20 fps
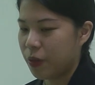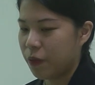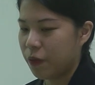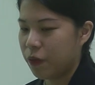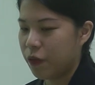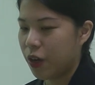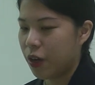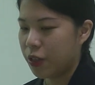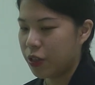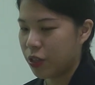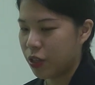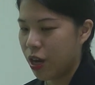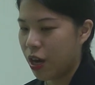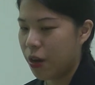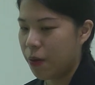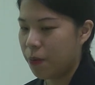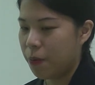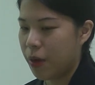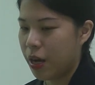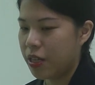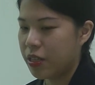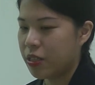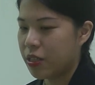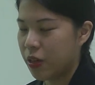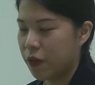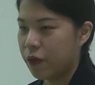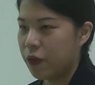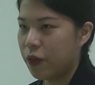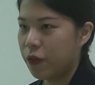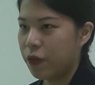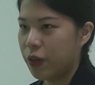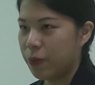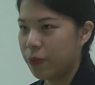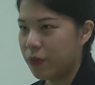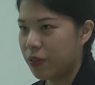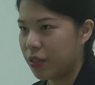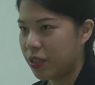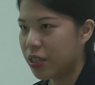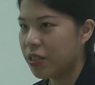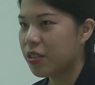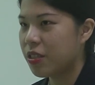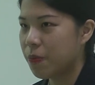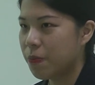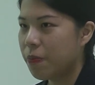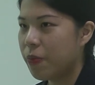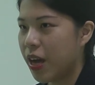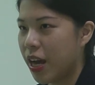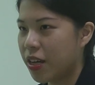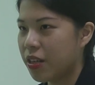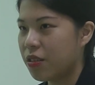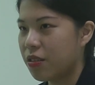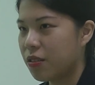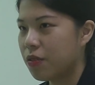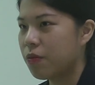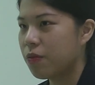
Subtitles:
Foxconn might suffer from this impact.